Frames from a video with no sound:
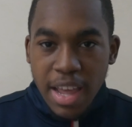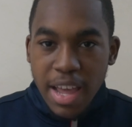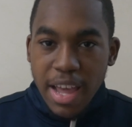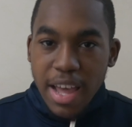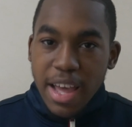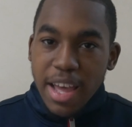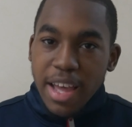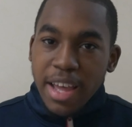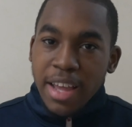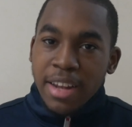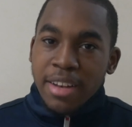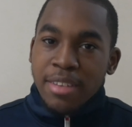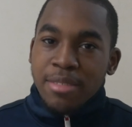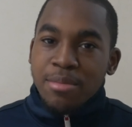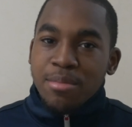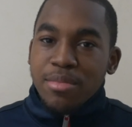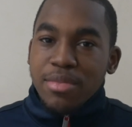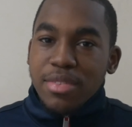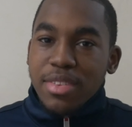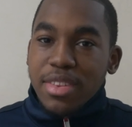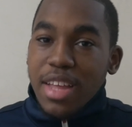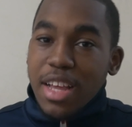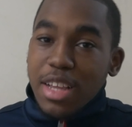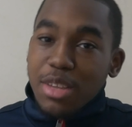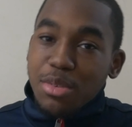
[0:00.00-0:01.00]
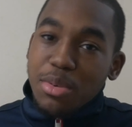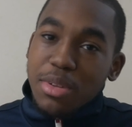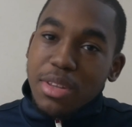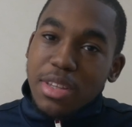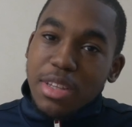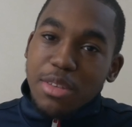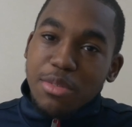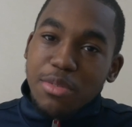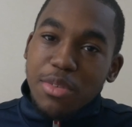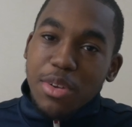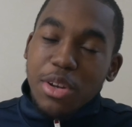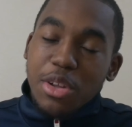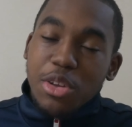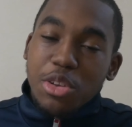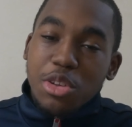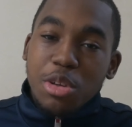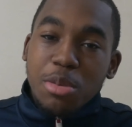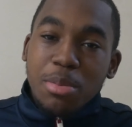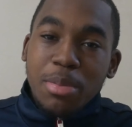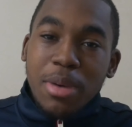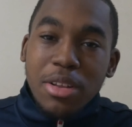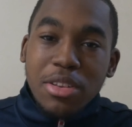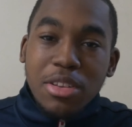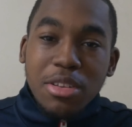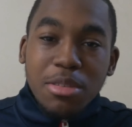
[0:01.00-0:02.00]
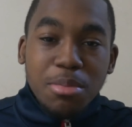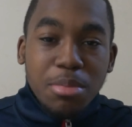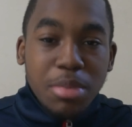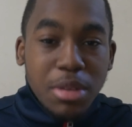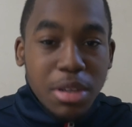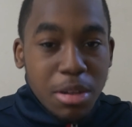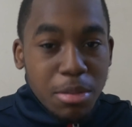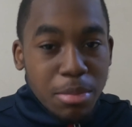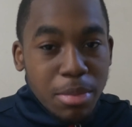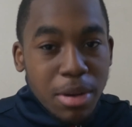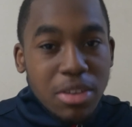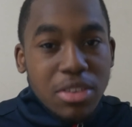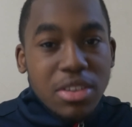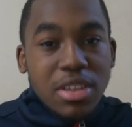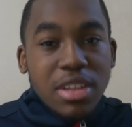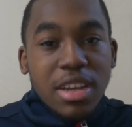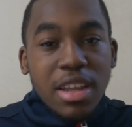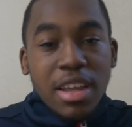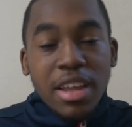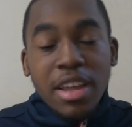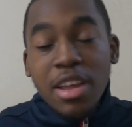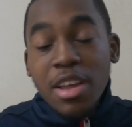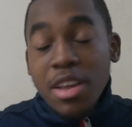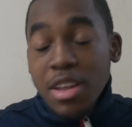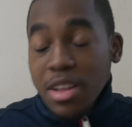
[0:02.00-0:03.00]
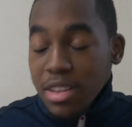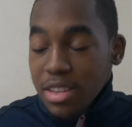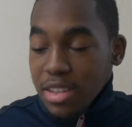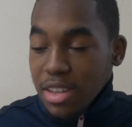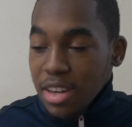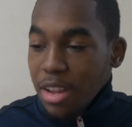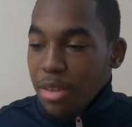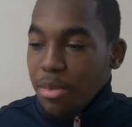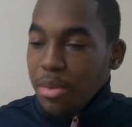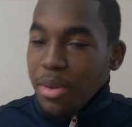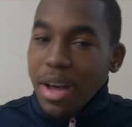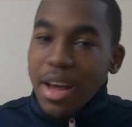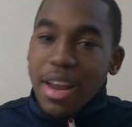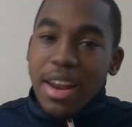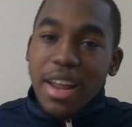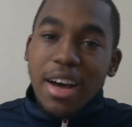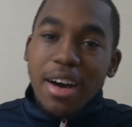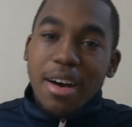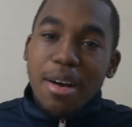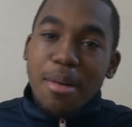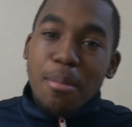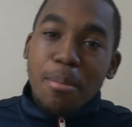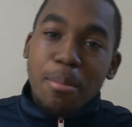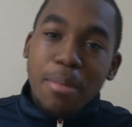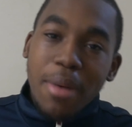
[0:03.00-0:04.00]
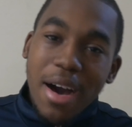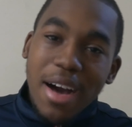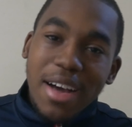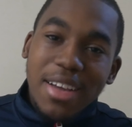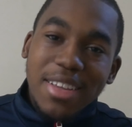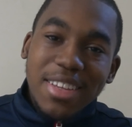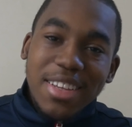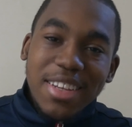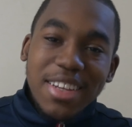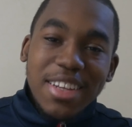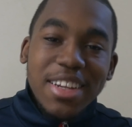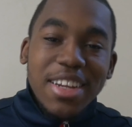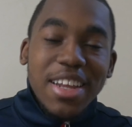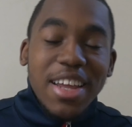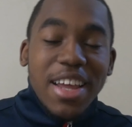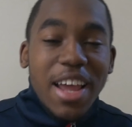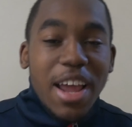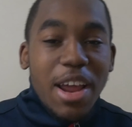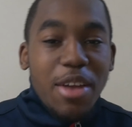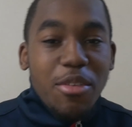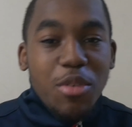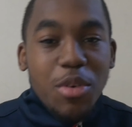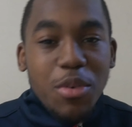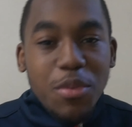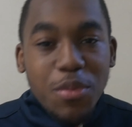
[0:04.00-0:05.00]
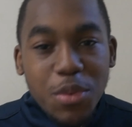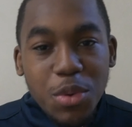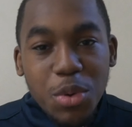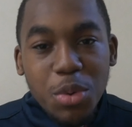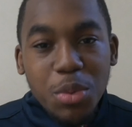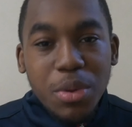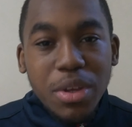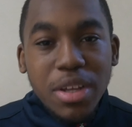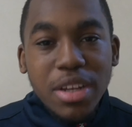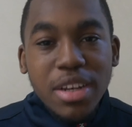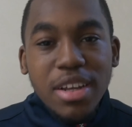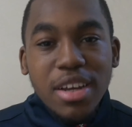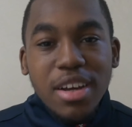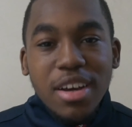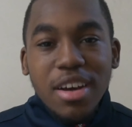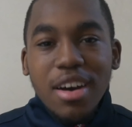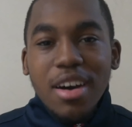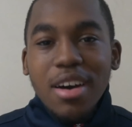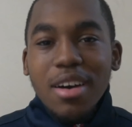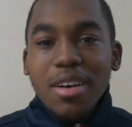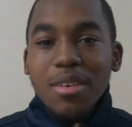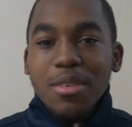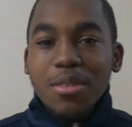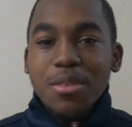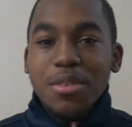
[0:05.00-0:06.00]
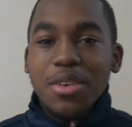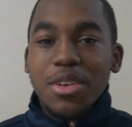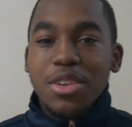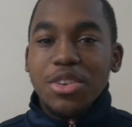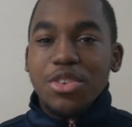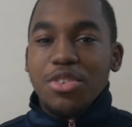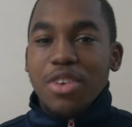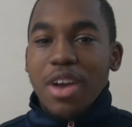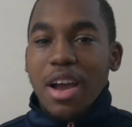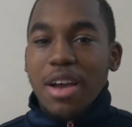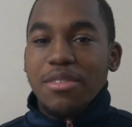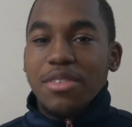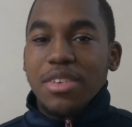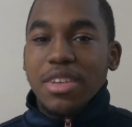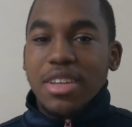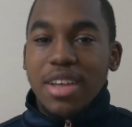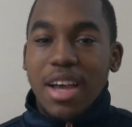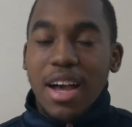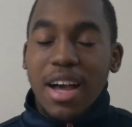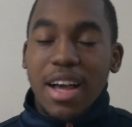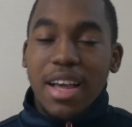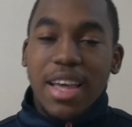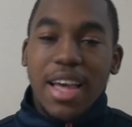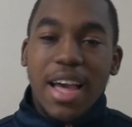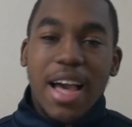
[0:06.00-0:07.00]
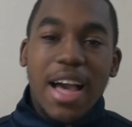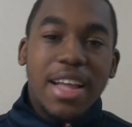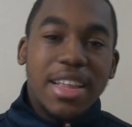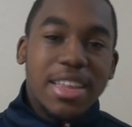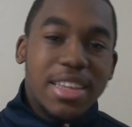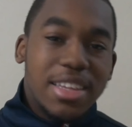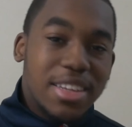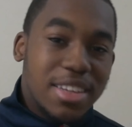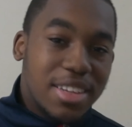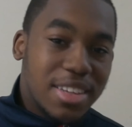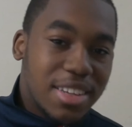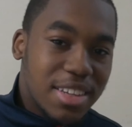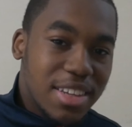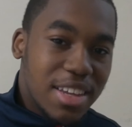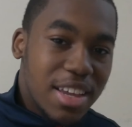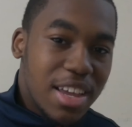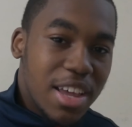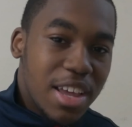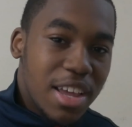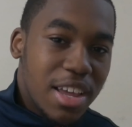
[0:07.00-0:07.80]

And that's what this video is about to be about today. Today we got an unboxing and reviewing of Travis Scott Cactus.